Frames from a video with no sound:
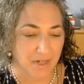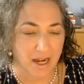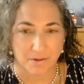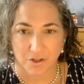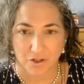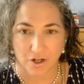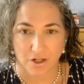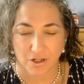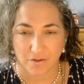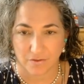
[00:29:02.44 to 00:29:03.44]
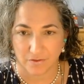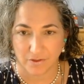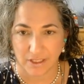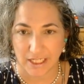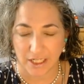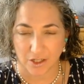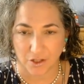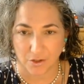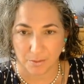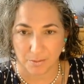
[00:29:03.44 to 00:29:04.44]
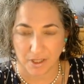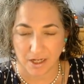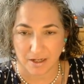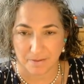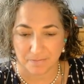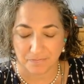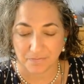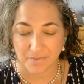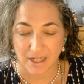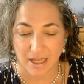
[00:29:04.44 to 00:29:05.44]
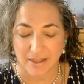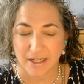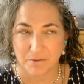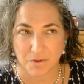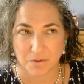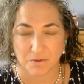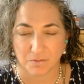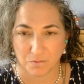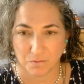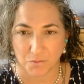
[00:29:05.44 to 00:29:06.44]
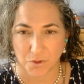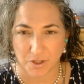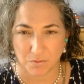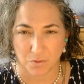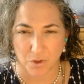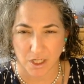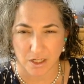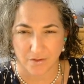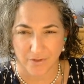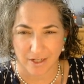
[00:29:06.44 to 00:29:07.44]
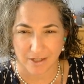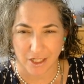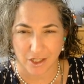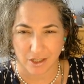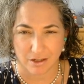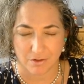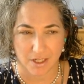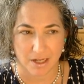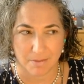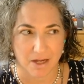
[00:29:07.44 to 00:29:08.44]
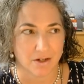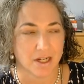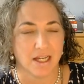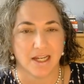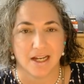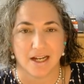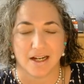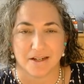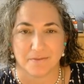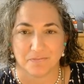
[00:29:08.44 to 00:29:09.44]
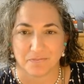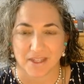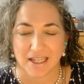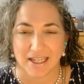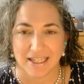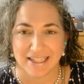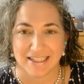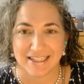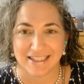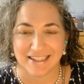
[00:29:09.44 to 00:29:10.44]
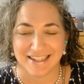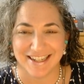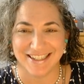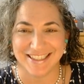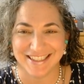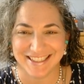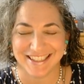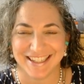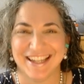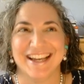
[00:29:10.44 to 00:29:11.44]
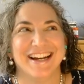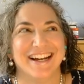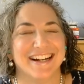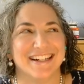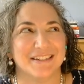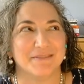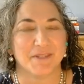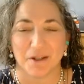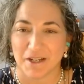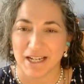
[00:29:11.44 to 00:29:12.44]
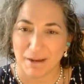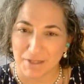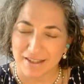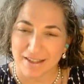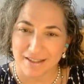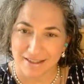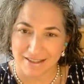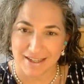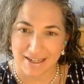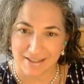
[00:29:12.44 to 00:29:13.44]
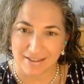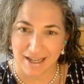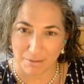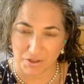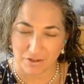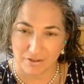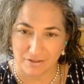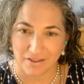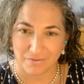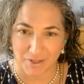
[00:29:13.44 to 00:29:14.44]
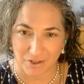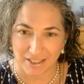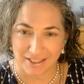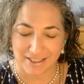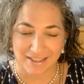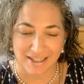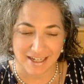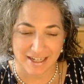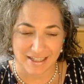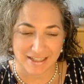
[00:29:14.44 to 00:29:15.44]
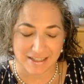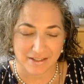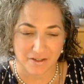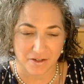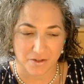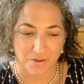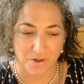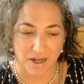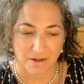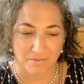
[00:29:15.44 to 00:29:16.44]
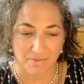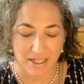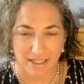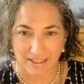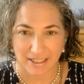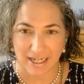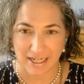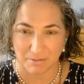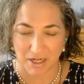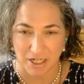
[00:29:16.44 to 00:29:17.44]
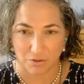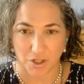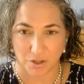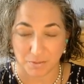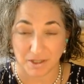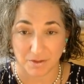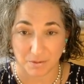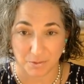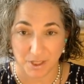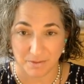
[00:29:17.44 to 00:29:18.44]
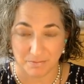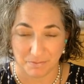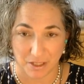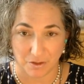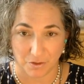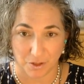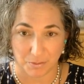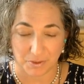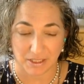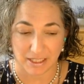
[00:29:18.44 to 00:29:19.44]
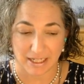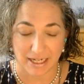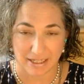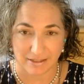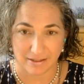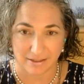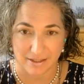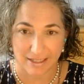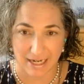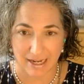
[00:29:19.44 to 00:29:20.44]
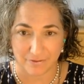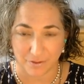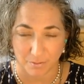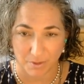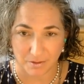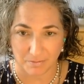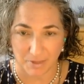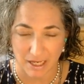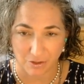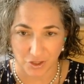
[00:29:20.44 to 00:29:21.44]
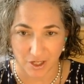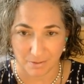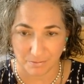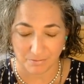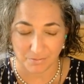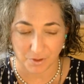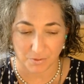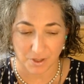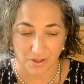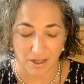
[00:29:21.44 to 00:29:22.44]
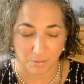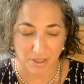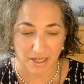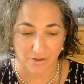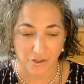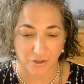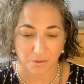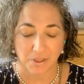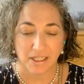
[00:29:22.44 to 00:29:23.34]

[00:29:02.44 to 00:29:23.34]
I was in charge of leading a group. I think it was Wounded Warrior Foundation who had come out. And Annapolis is the state capital of Maryland. And so I'm like getting my group, and it was a pretty big group. And I had staff from the paddle shop we're with helping out too.